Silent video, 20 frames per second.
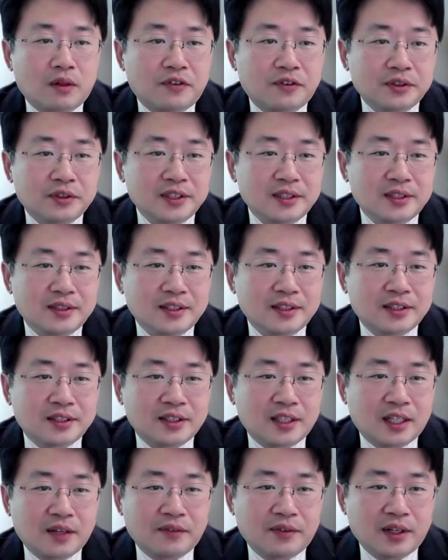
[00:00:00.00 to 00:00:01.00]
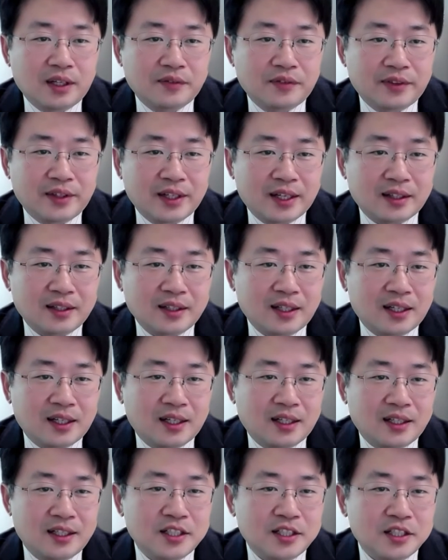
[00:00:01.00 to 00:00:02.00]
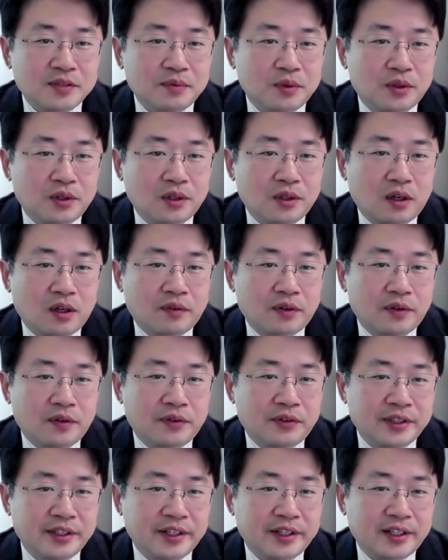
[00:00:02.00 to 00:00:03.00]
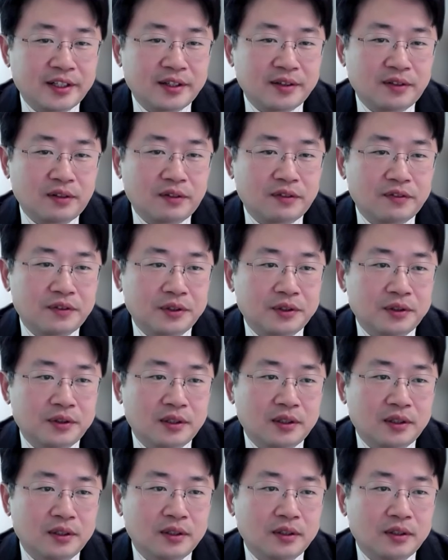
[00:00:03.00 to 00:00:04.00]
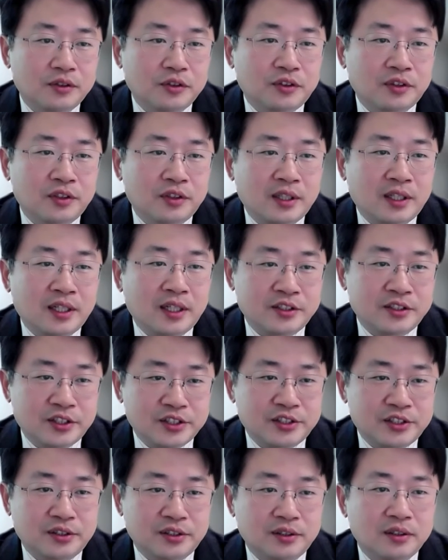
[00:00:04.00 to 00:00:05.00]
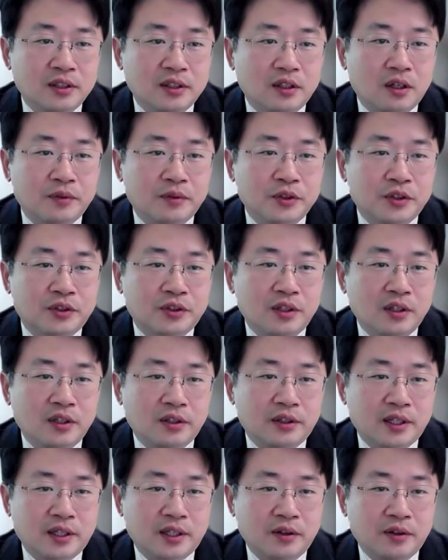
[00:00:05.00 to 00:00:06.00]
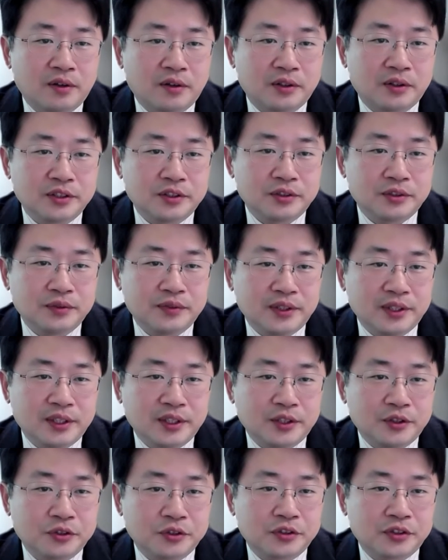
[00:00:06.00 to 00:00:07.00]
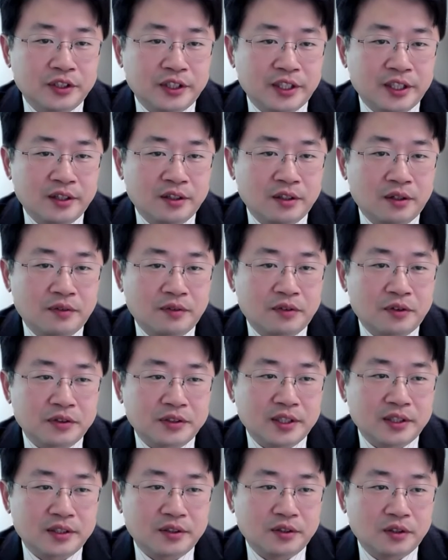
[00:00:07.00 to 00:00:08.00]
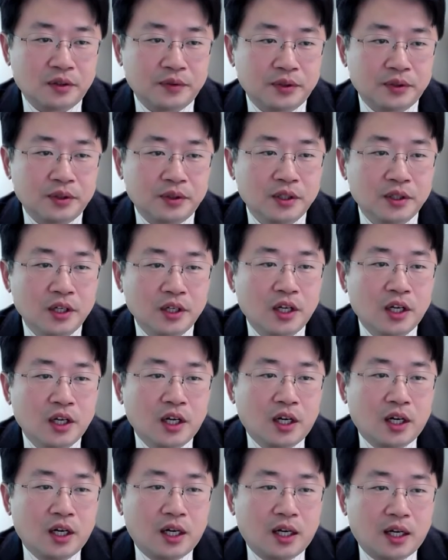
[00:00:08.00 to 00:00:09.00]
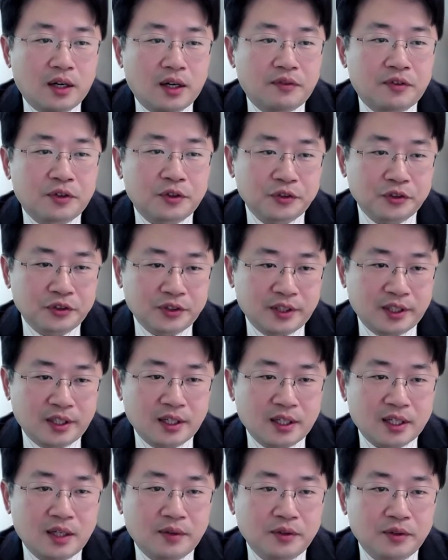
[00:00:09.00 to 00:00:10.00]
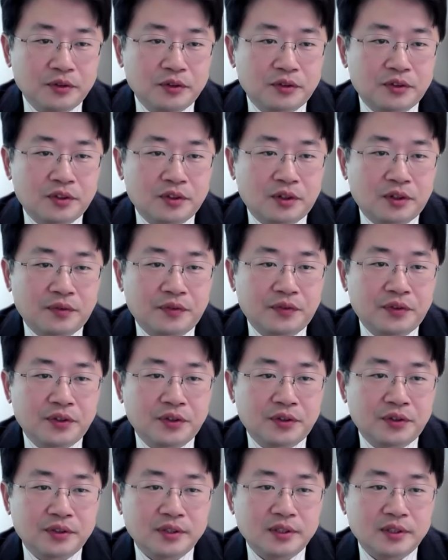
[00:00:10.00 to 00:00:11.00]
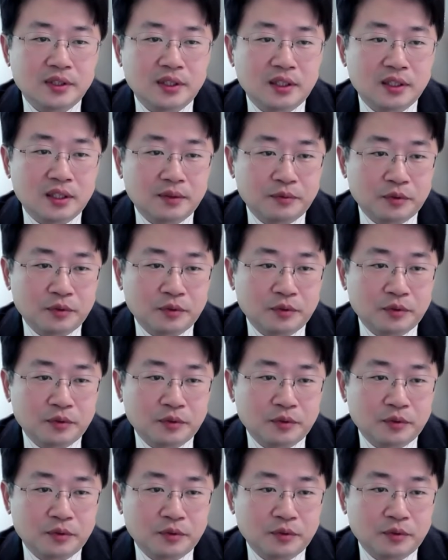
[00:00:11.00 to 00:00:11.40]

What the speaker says: For this reason, I believe that it is more appropriate for the utilization of nuclear technology to be used in the process of producing carbon neutral fuels